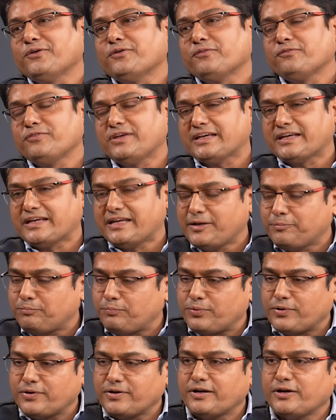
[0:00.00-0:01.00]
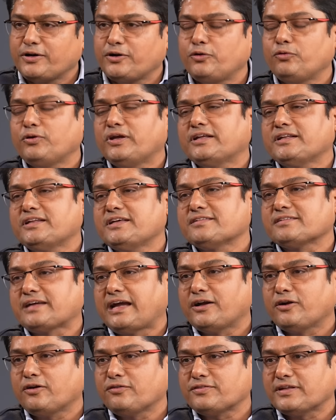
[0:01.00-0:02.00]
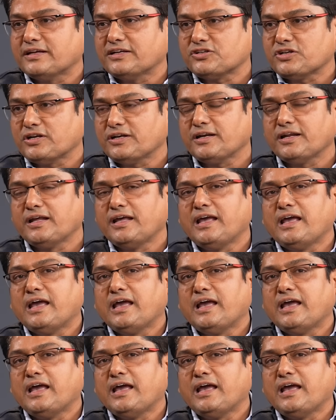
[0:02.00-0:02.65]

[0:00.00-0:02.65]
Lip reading: we keep doing this kind of session,